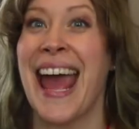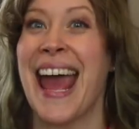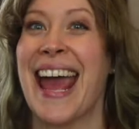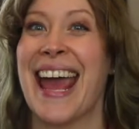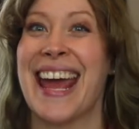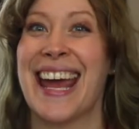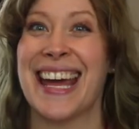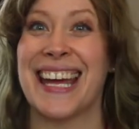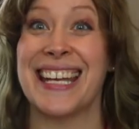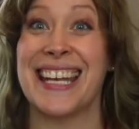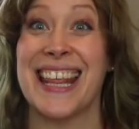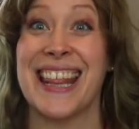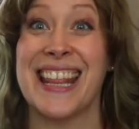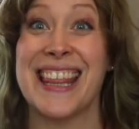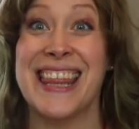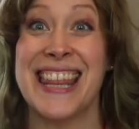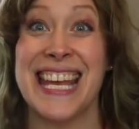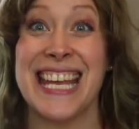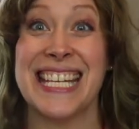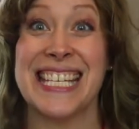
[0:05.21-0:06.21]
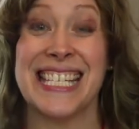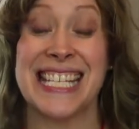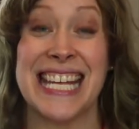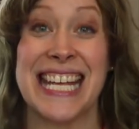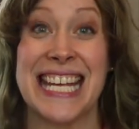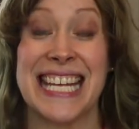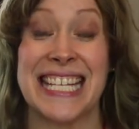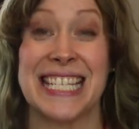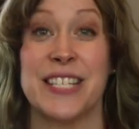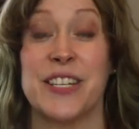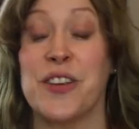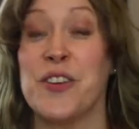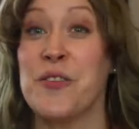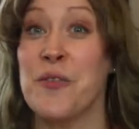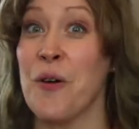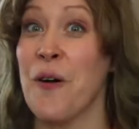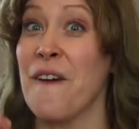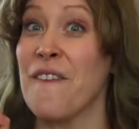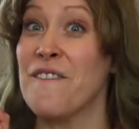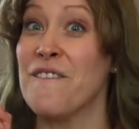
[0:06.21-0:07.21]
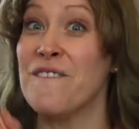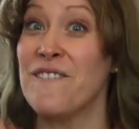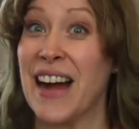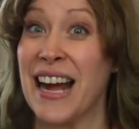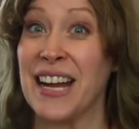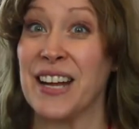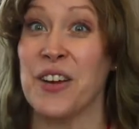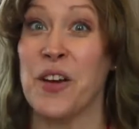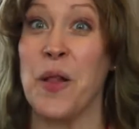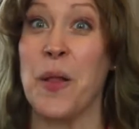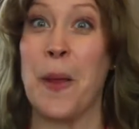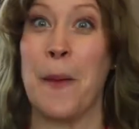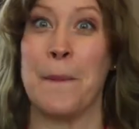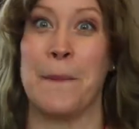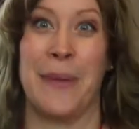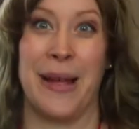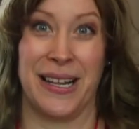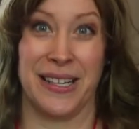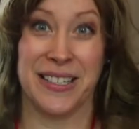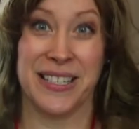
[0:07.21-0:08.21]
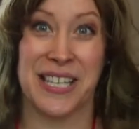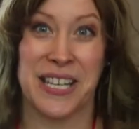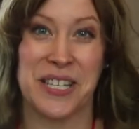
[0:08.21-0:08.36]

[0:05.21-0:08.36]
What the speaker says: and this is your final belt.